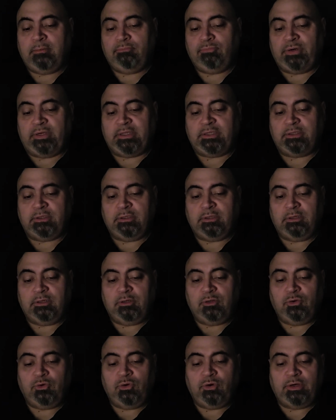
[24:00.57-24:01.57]
bring to
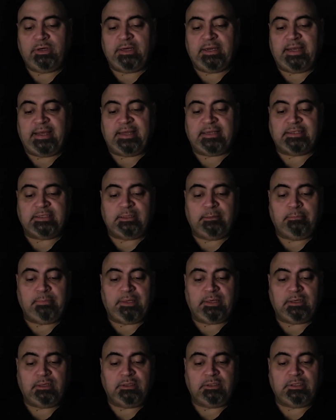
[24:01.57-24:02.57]
the Lord as the
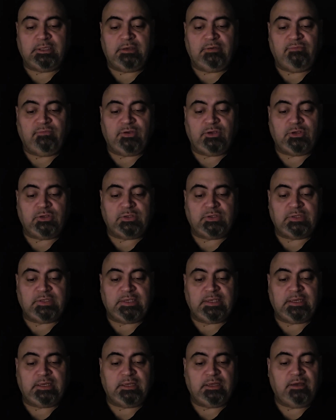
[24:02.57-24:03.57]
penalty for your sin
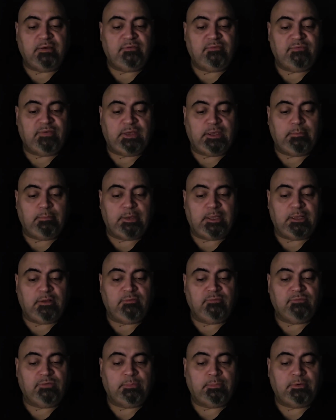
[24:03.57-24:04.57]
a female
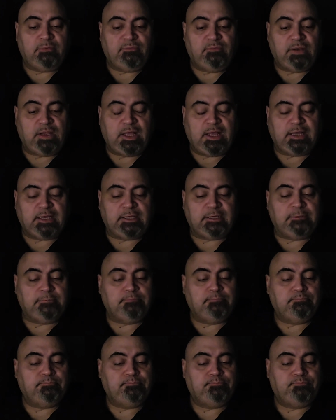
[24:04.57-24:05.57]
from the flock,
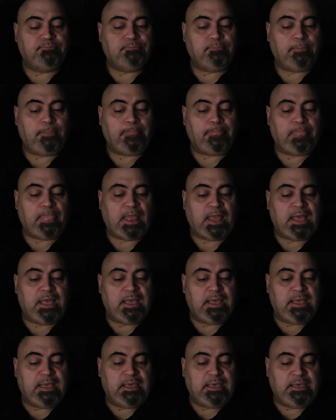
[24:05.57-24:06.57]

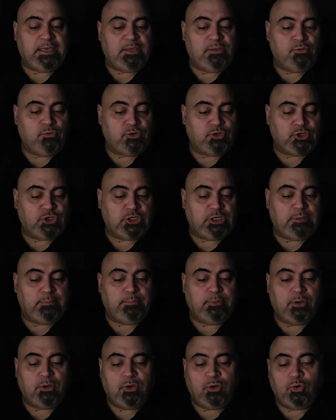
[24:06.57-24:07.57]
either a
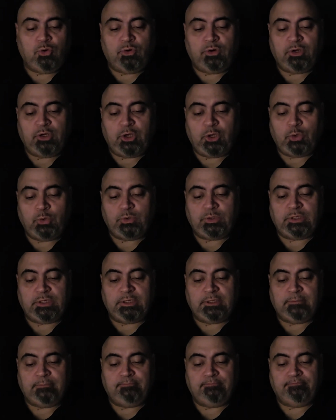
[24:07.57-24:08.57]
sheep or a goat.
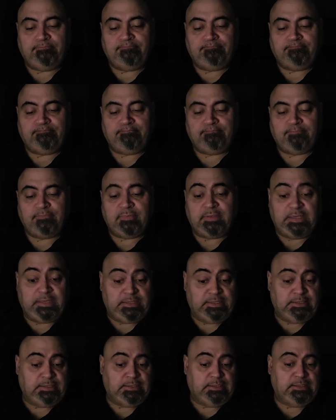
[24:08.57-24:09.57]

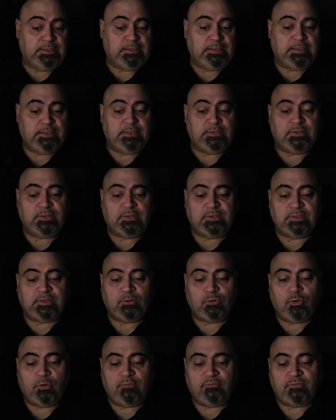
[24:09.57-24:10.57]
This is a
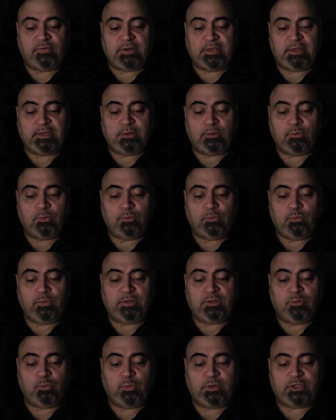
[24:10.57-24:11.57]
sin offering
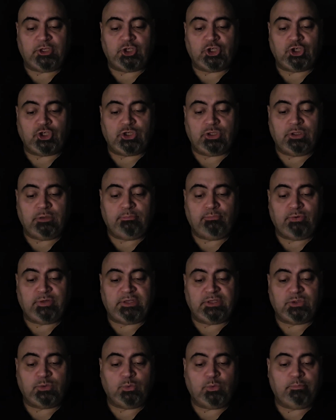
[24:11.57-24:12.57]
with which the
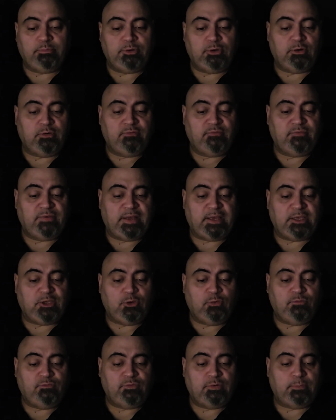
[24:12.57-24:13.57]
priest will purify
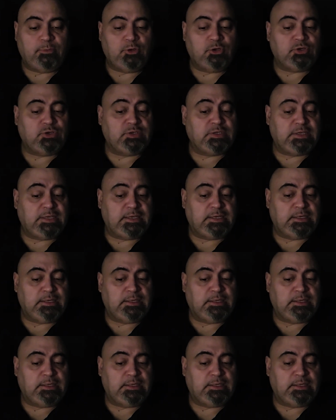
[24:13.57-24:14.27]
you from your sin,